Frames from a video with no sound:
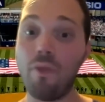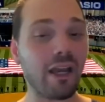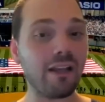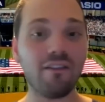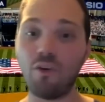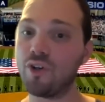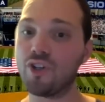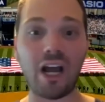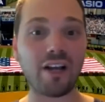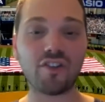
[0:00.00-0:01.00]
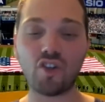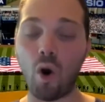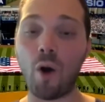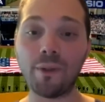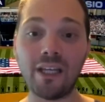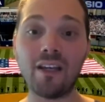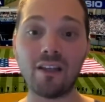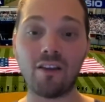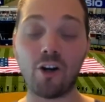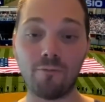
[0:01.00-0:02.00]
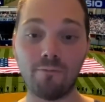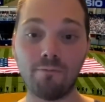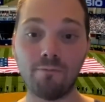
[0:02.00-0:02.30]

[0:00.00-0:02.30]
They ain't doing jack squat when they get there.